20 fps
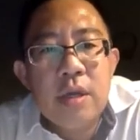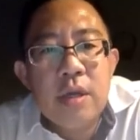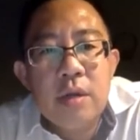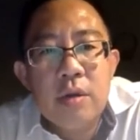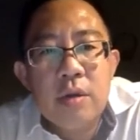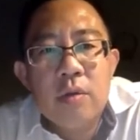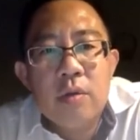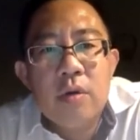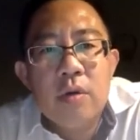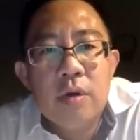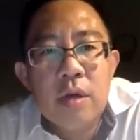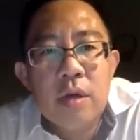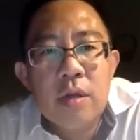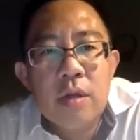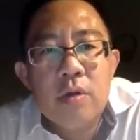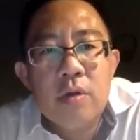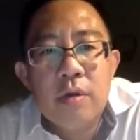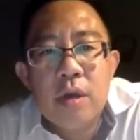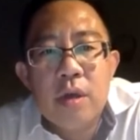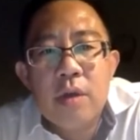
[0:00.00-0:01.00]
no longer
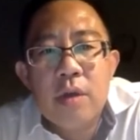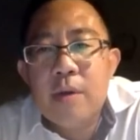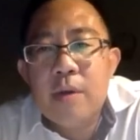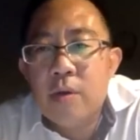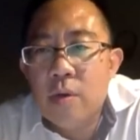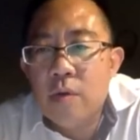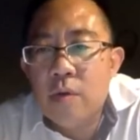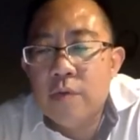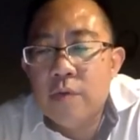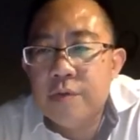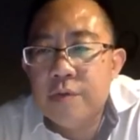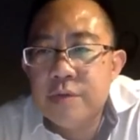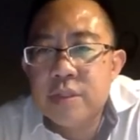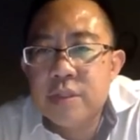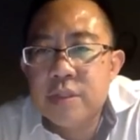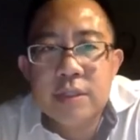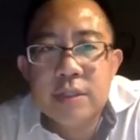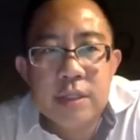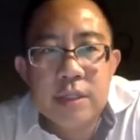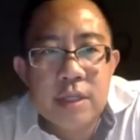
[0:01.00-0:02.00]
talking about
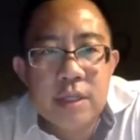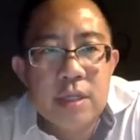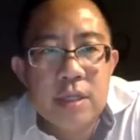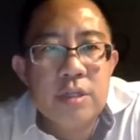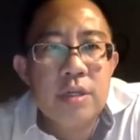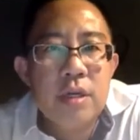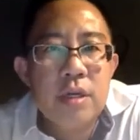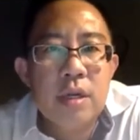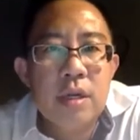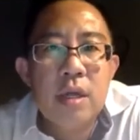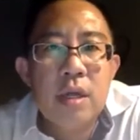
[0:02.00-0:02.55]
over-resuscitation.